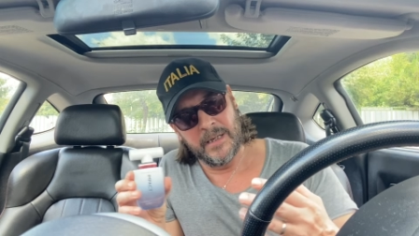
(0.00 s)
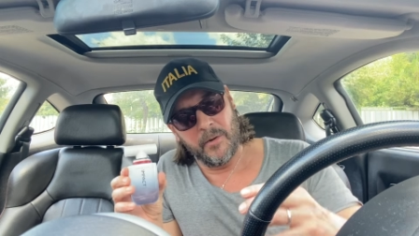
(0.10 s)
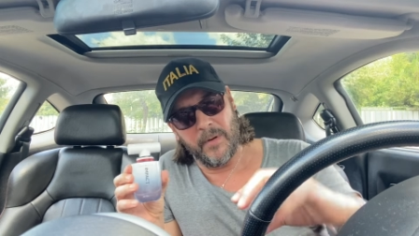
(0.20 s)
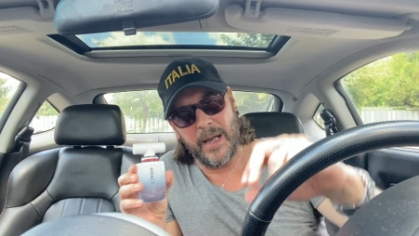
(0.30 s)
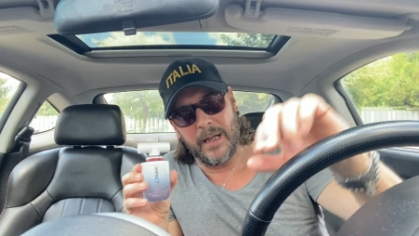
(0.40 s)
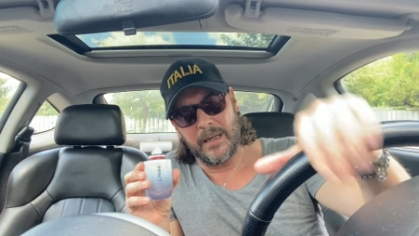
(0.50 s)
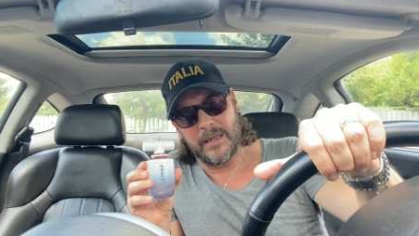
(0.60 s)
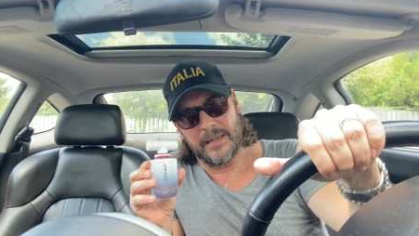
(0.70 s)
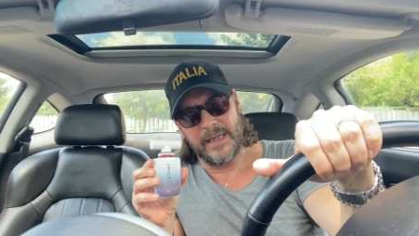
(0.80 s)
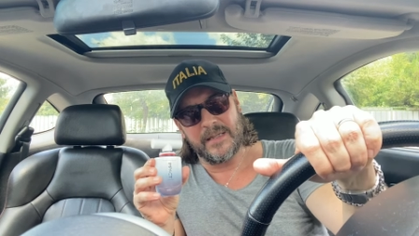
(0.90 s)
Well,
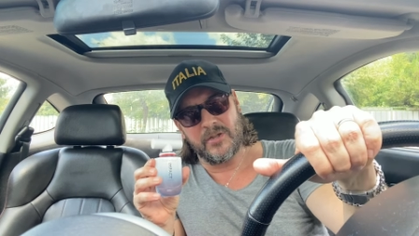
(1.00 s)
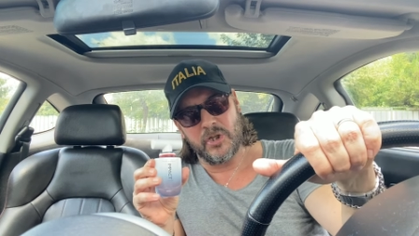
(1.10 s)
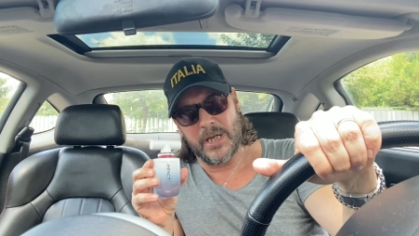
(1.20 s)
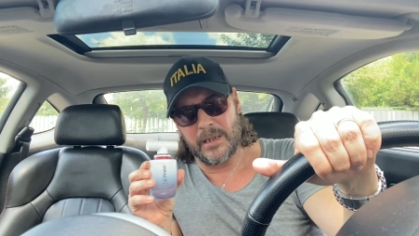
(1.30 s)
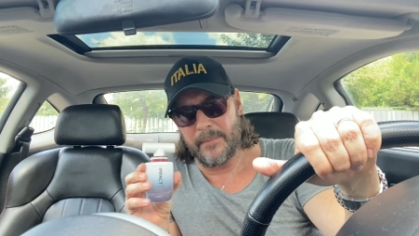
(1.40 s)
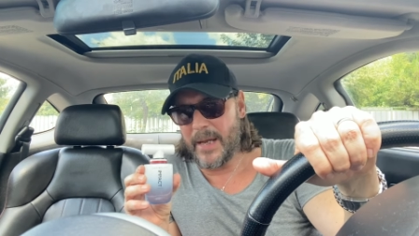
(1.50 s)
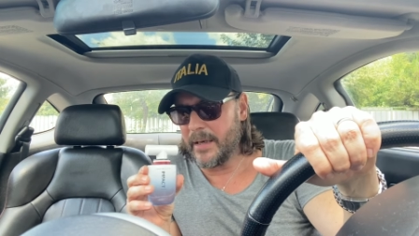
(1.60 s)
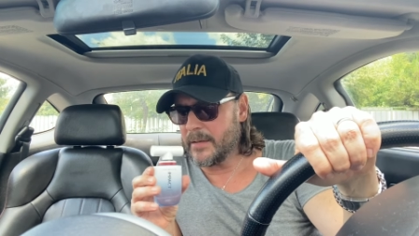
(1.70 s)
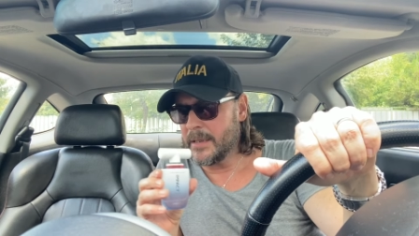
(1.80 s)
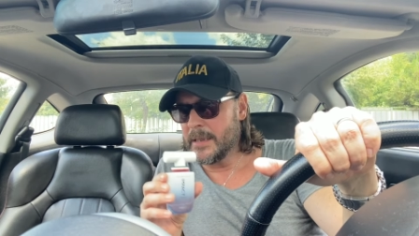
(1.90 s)
ladies and
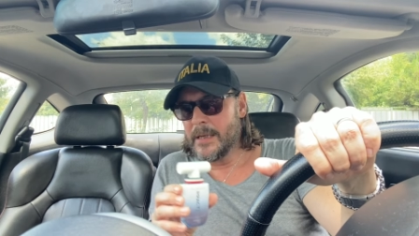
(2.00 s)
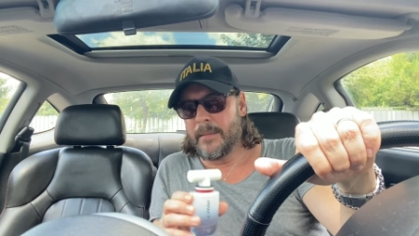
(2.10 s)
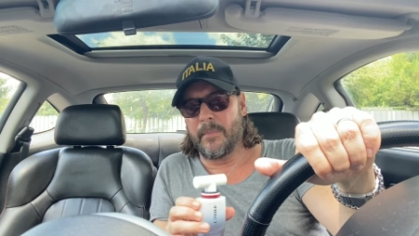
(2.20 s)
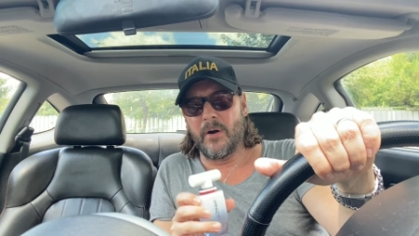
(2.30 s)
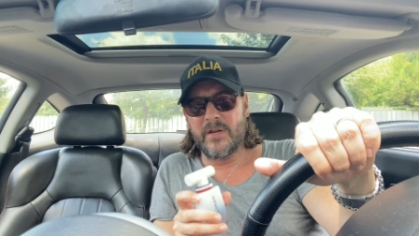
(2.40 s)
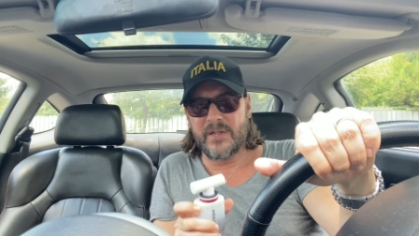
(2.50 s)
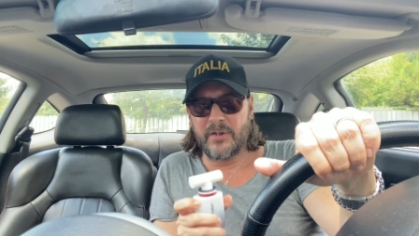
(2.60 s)
gentlemen, boys